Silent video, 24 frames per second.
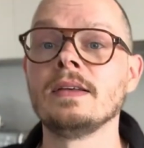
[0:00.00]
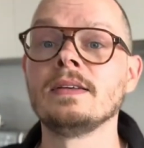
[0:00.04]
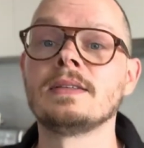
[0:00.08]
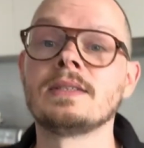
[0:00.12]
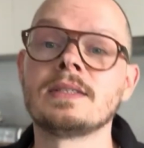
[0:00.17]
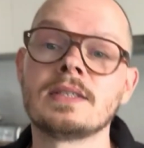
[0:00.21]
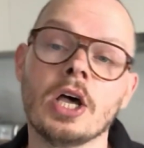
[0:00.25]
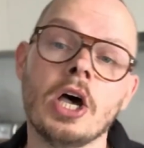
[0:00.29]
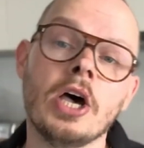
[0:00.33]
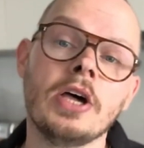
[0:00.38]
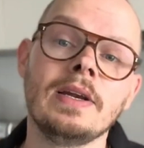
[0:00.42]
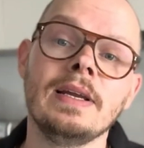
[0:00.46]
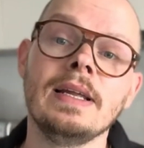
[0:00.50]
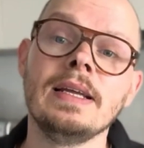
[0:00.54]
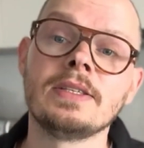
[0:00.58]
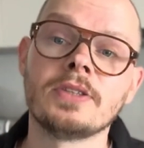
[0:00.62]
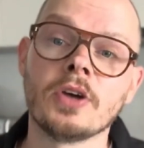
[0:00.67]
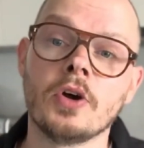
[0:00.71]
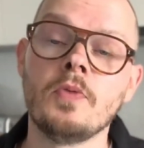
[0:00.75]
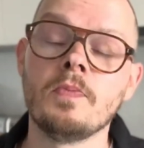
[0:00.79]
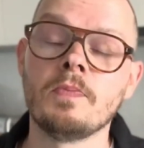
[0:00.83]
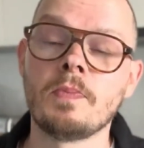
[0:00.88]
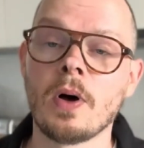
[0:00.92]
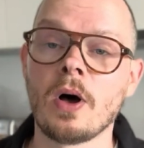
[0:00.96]
they certainly
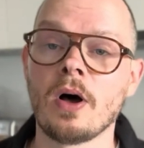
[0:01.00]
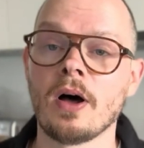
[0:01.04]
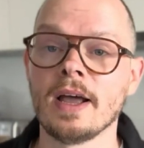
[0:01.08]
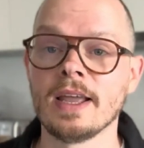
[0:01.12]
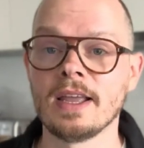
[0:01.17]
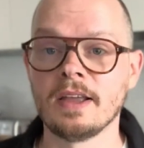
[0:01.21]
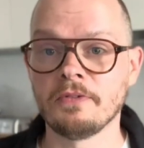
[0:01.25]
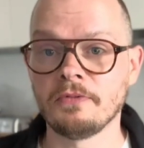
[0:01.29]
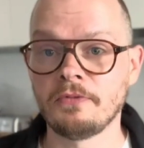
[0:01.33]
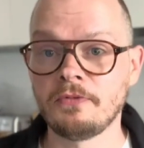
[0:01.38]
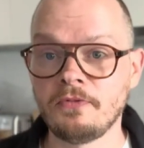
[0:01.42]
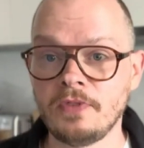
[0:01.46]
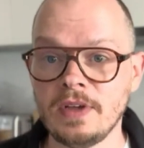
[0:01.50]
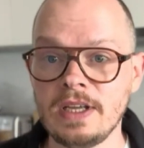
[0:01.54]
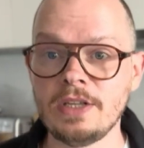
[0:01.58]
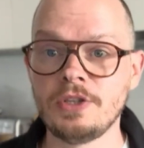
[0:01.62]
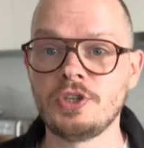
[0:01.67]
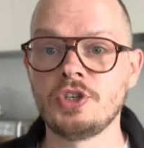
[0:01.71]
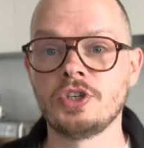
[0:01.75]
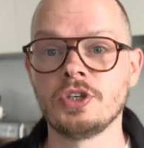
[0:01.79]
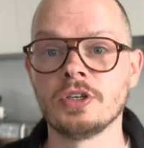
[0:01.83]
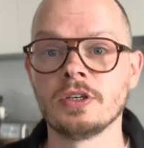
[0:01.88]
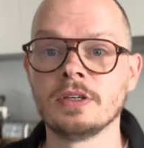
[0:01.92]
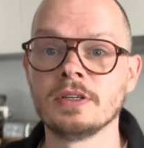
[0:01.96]
don't buy
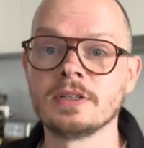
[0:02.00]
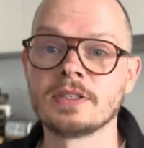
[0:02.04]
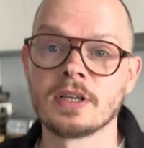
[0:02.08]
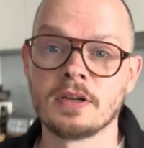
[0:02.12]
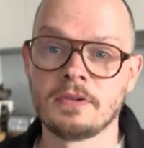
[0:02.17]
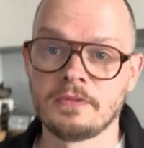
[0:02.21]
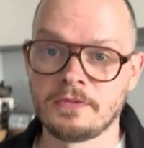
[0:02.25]
features